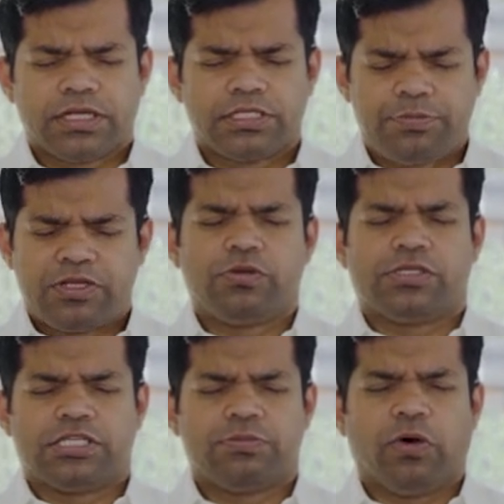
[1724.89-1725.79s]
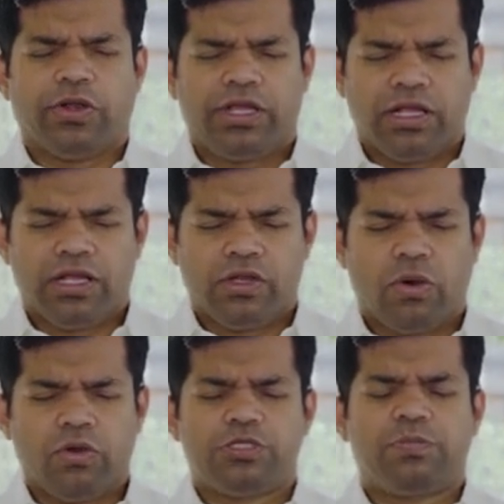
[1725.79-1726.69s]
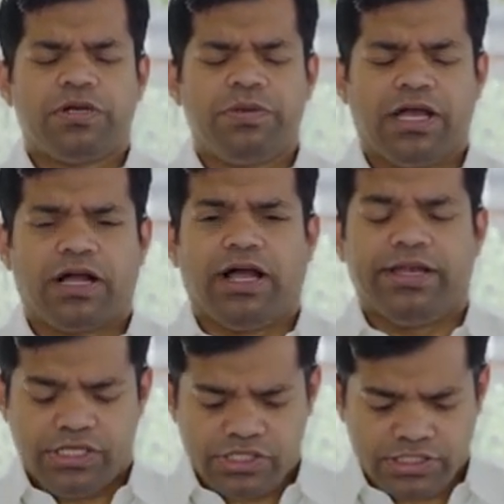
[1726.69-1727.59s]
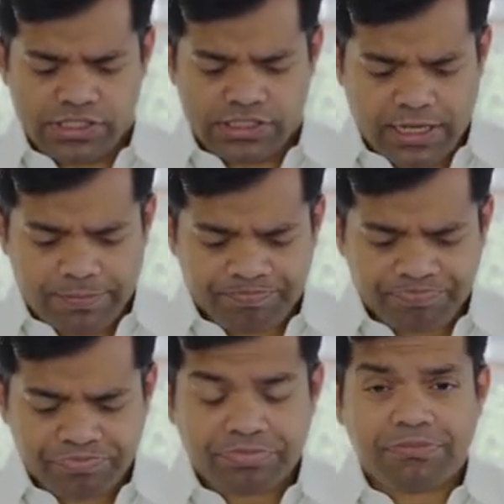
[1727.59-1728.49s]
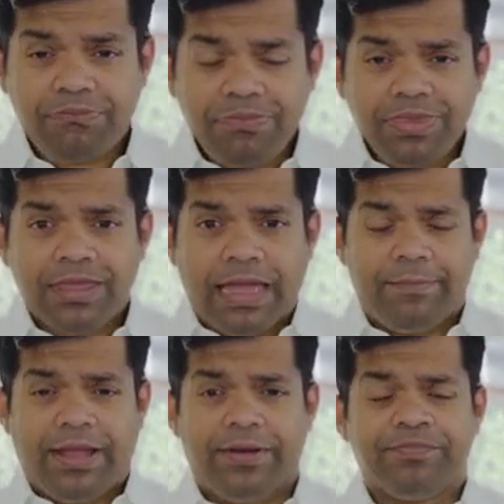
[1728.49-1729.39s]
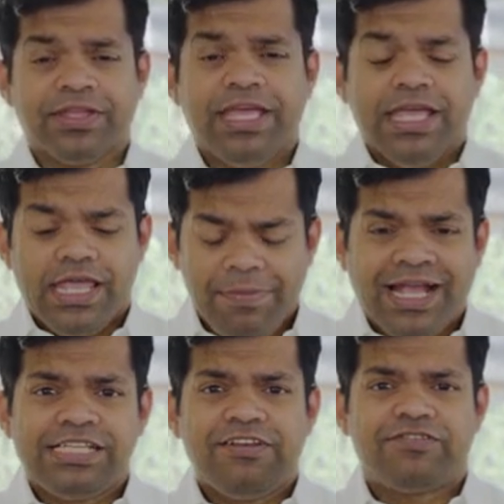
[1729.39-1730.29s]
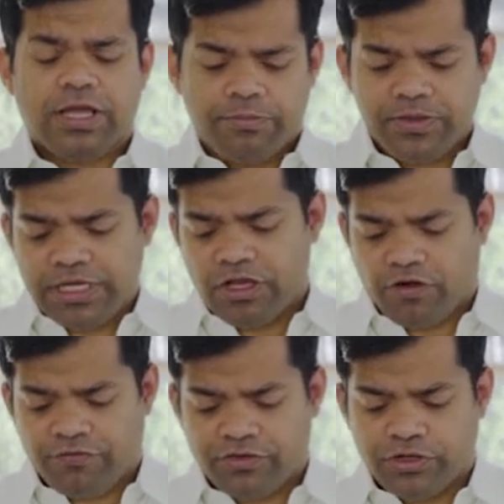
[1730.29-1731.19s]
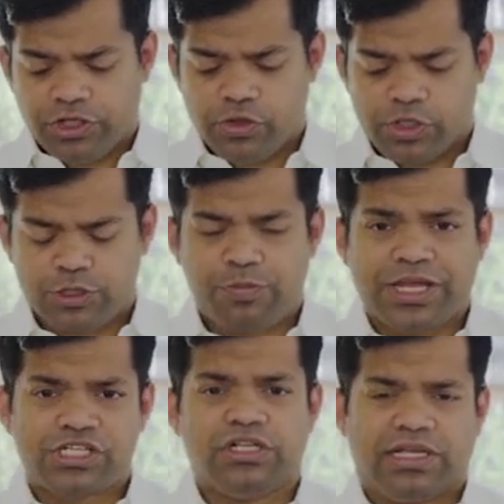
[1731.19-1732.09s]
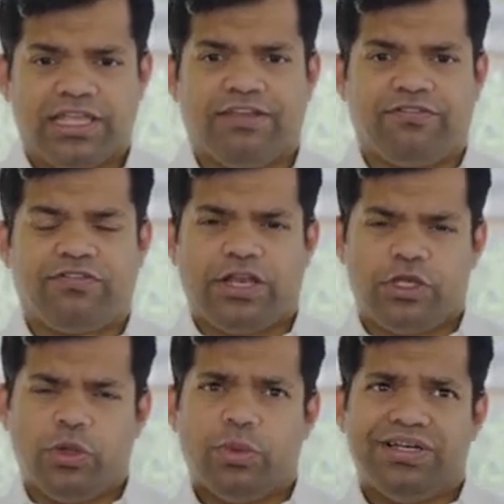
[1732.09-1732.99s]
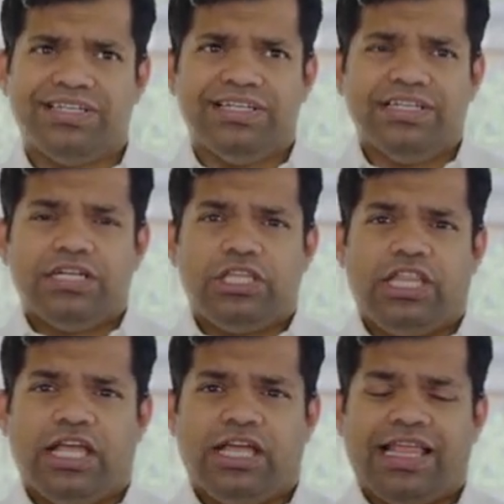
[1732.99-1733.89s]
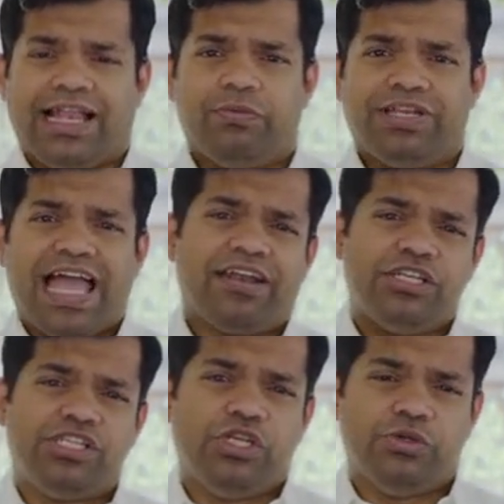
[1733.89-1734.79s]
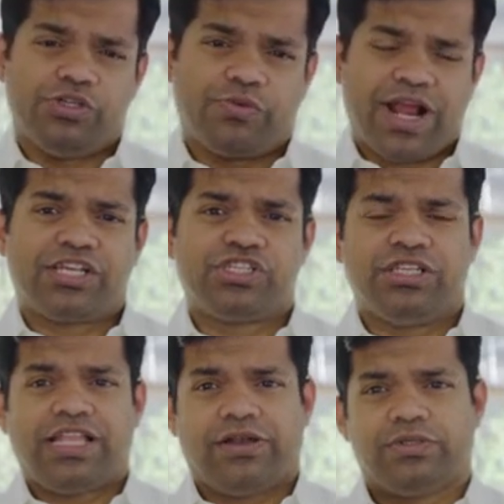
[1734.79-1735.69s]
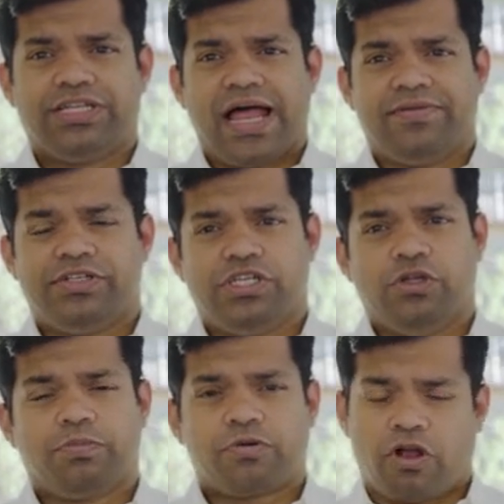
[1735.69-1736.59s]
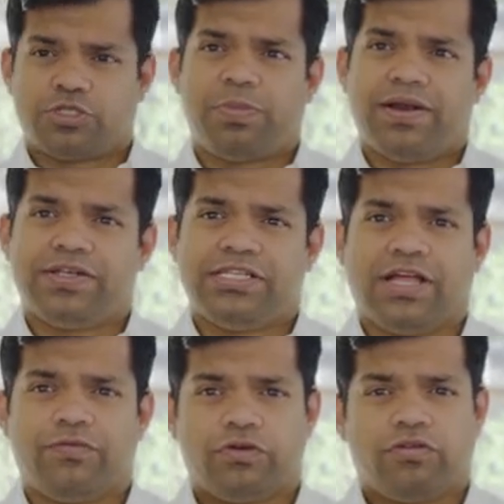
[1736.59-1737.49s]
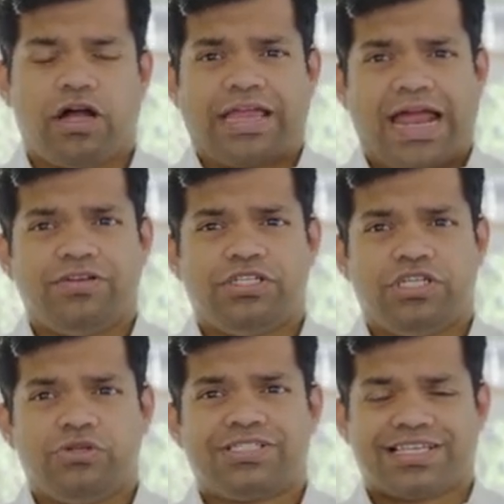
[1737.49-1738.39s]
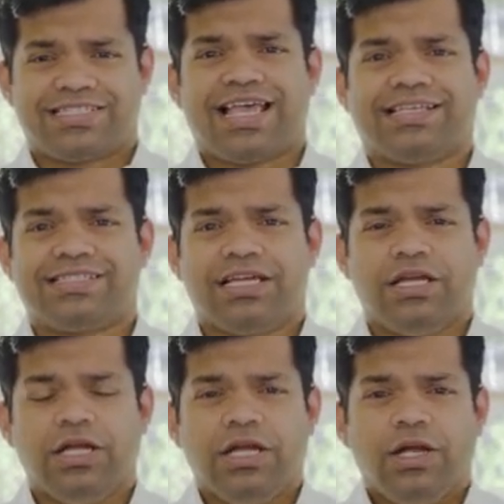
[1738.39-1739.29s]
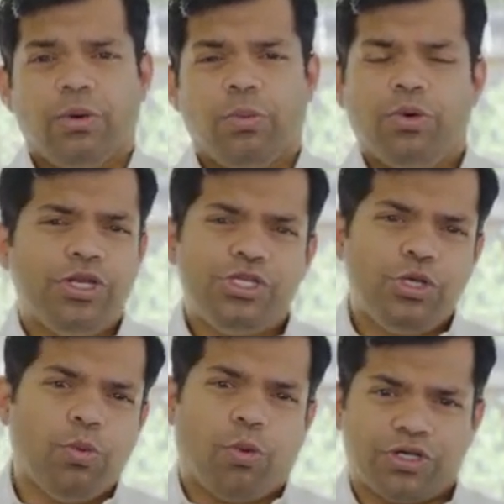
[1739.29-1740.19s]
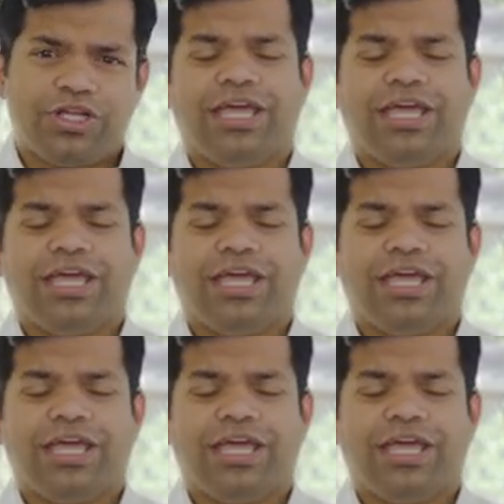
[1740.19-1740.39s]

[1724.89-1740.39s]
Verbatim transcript: Speak to us this morning. Your Holy Spirit be our guide, in Jesus' name. Amen. Imagine if somebody offered you a special gift that you would that would guarantee you direction, that would guarantee you prosperity, that would guarantee you success. Wouldn't you want to